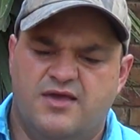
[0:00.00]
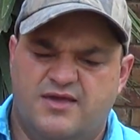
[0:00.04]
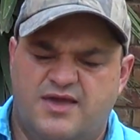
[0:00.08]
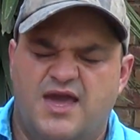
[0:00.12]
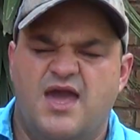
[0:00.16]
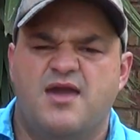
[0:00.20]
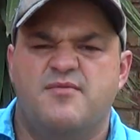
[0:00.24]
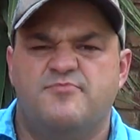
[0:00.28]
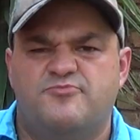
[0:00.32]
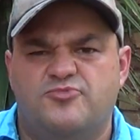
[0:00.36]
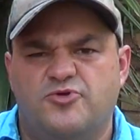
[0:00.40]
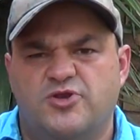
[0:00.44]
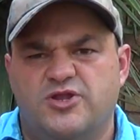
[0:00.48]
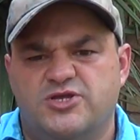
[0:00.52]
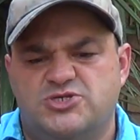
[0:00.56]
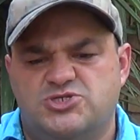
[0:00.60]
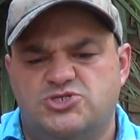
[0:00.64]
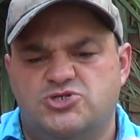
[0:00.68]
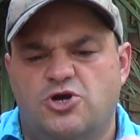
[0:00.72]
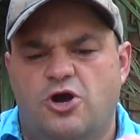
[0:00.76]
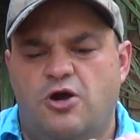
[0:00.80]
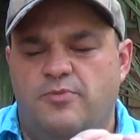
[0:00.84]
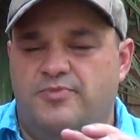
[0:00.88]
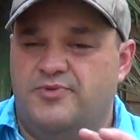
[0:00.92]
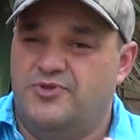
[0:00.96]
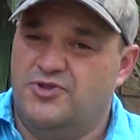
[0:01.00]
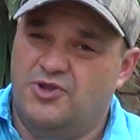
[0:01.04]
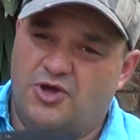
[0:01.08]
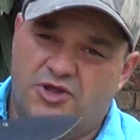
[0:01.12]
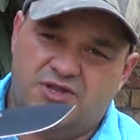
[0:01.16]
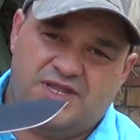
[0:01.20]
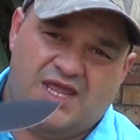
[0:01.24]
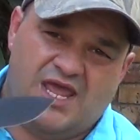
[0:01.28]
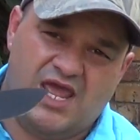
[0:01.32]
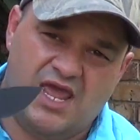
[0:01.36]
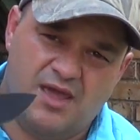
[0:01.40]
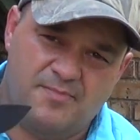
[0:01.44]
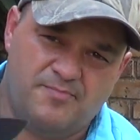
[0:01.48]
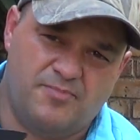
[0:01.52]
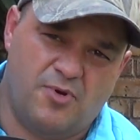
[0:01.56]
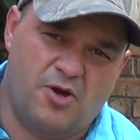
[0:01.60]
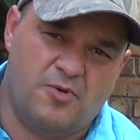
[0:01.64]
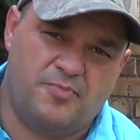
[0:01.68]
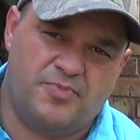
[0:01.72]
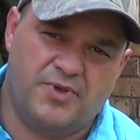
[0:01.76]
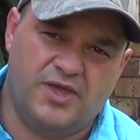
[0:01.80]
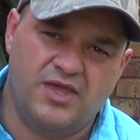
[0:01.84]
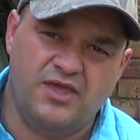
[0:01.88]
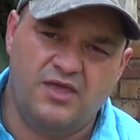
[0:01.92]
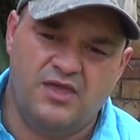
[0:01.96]
pretty sharp, not hair
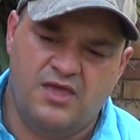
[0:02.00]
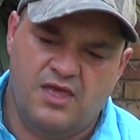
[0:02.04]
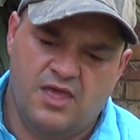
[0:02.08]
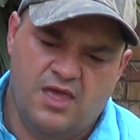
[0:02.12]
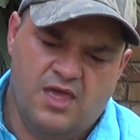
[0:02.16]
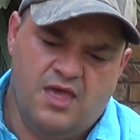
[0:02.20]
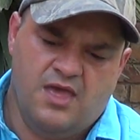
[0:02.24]
popping,